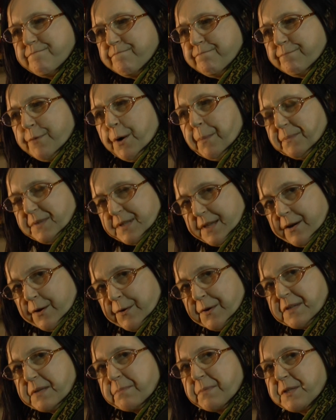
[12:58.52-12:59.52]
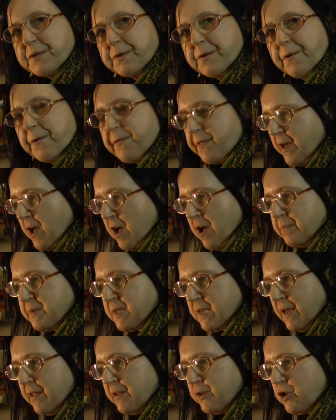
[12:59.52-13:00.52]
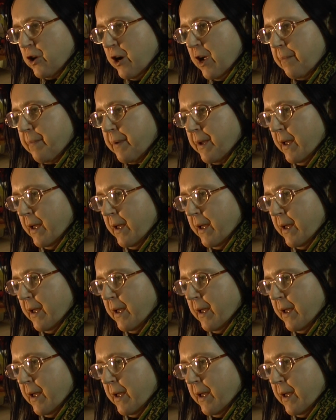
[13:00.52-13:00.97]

bombs that hospital that upset the trip.